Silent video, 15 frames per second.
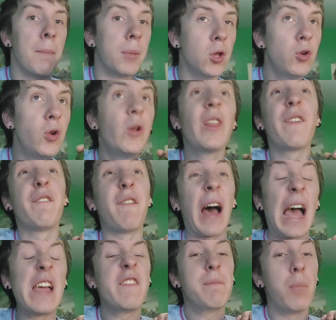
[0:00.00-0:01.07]
Bluetooth
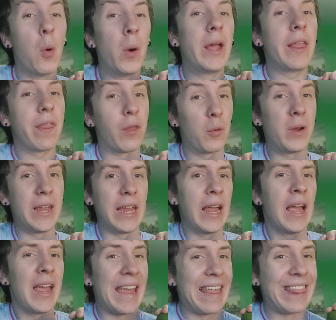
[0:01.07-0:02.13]
5.3
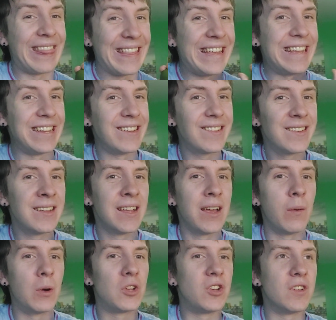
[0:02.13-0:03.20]
in these,
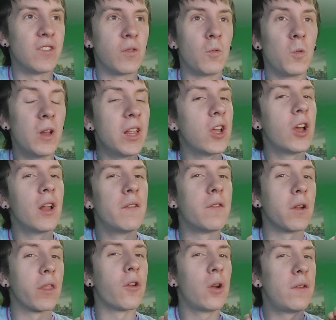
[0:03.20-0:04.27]
which is really good
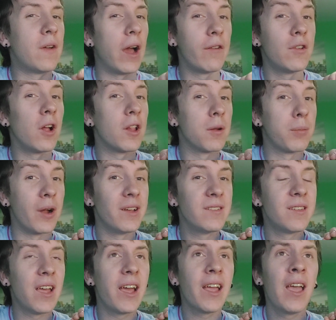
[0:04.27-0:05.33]
for a $35 price
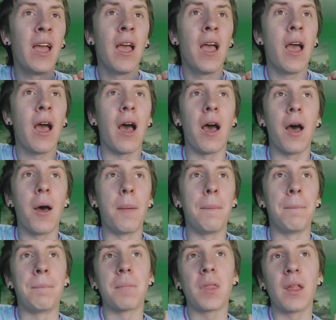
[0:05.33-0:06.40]
tag.
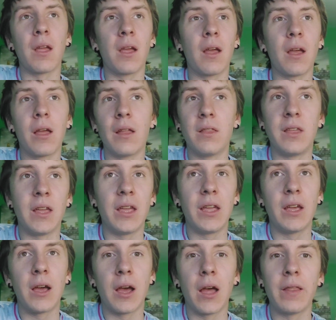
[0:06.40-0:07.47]
They
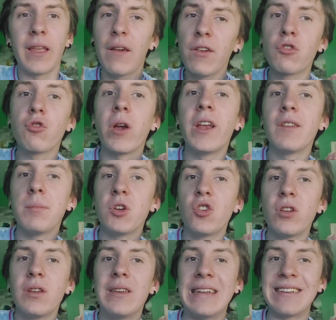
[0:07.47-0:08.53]
have a
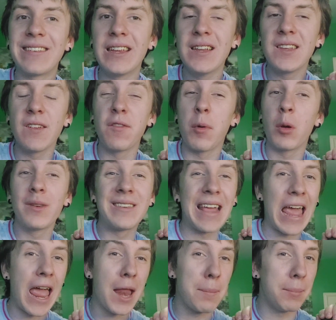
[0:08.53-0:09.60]
transmission distance of about
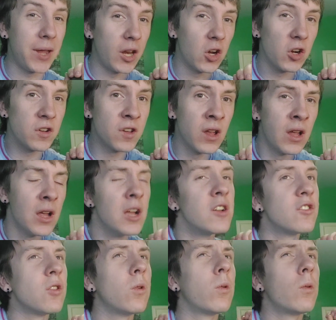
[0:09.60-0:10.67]
10 meters,
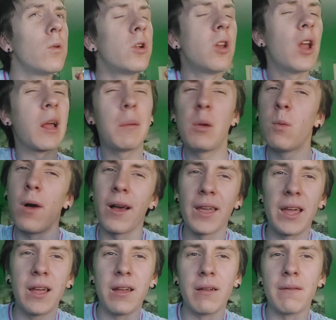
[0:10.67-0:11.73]
so you're not going to be
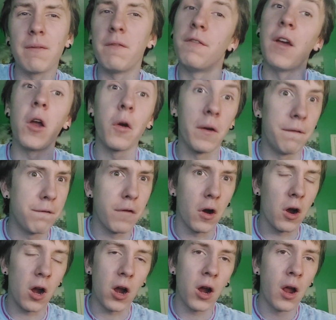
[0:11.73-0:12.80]
walking very
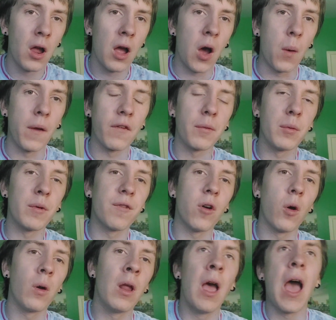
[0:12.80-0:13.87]
far away from your
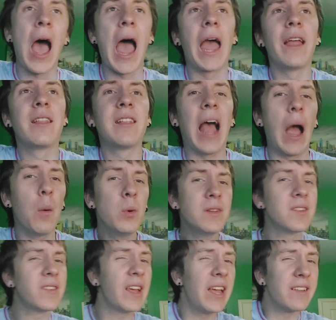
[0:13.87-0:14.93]
phone. I would
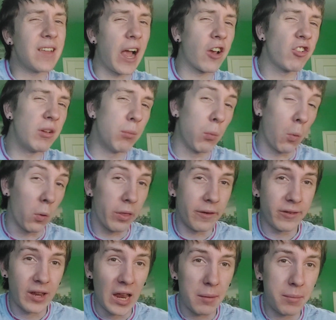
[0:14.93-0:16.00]
say it's actually more than
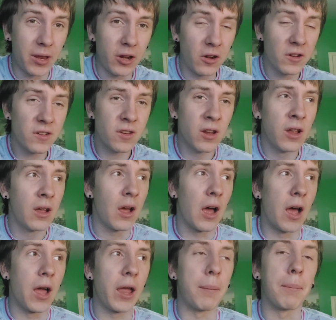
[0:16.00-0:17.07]
10 meters
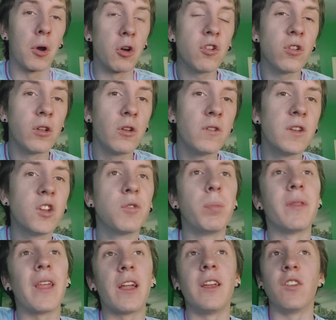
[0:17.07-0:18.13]
in personal usage,
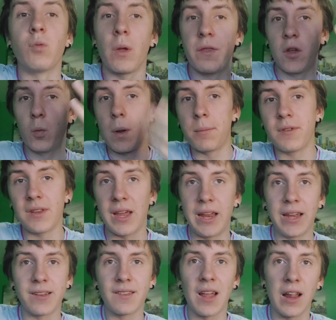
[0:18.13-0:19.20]
but that is what their website
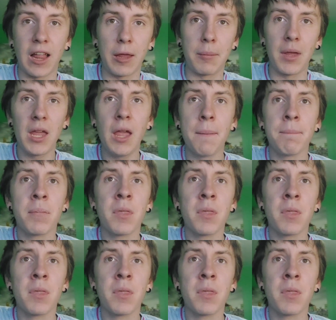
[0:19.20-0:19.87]
is telling me.